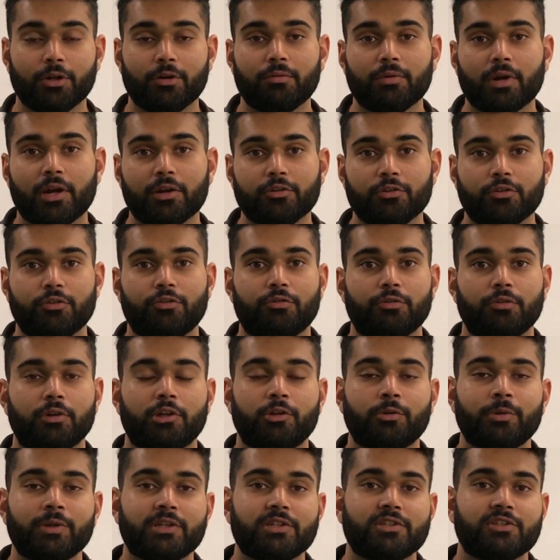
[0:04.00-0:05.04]
run you through a
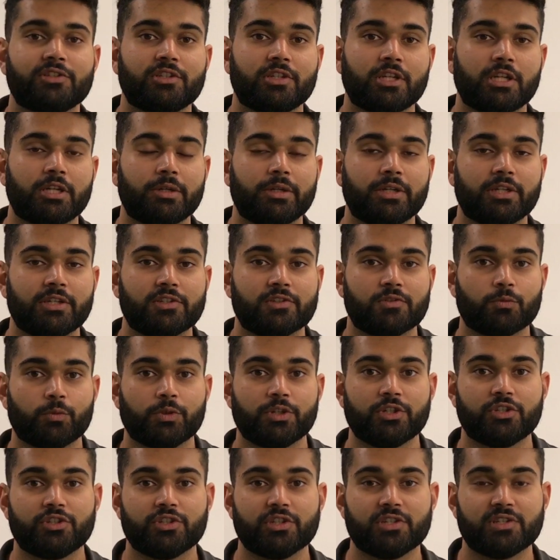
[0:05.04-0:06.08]
quick series,
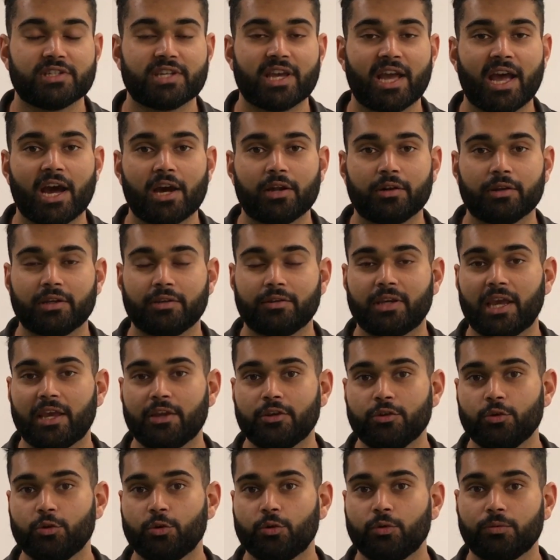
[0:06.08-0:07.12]
which is how to get
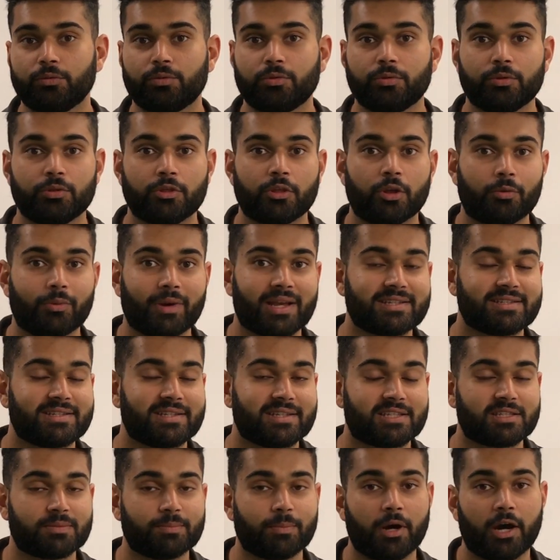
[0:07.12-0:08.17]
your
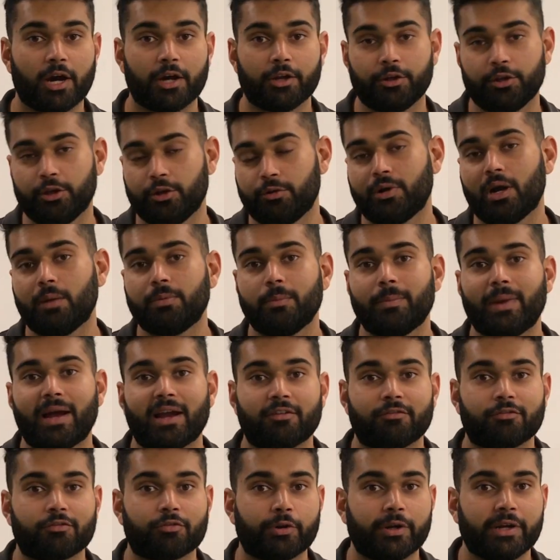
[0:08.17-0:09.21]
thoracic spine and your upper back
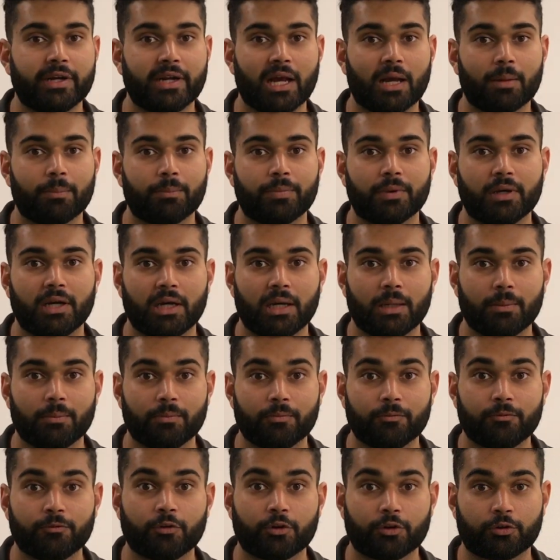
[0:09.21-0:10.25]
freed up
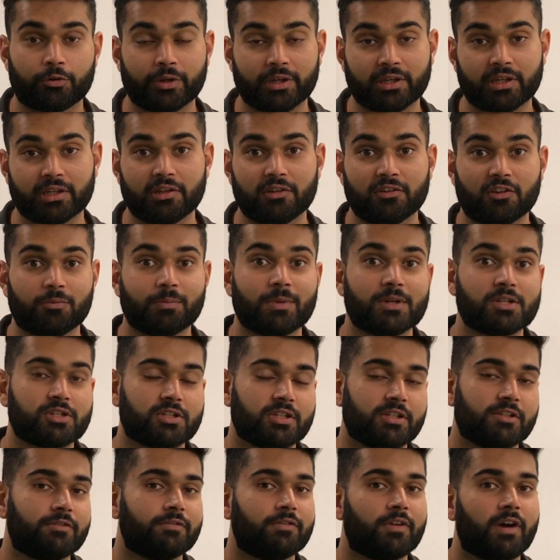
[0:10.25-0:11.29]
for cricketers,
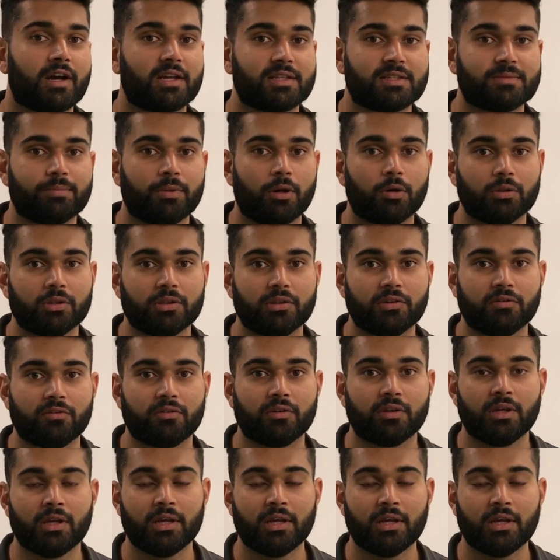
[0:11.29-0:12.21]
especially fast bowlers.